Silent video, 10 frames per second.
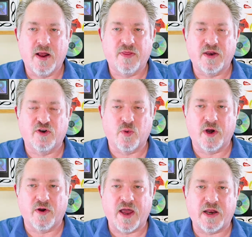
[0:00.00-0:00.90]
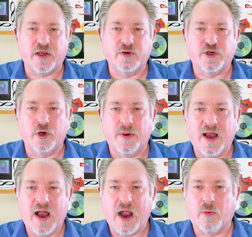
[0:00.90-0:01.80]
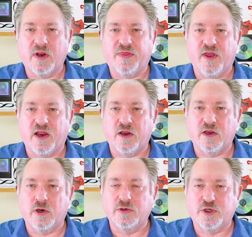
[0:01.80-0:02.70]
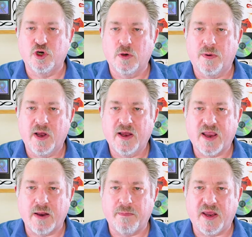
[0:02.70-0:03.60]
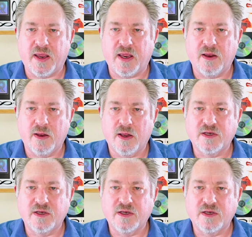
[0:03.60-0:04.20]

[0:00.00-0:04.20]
then to Twitter, and now to YouTube, I really think YouTube can be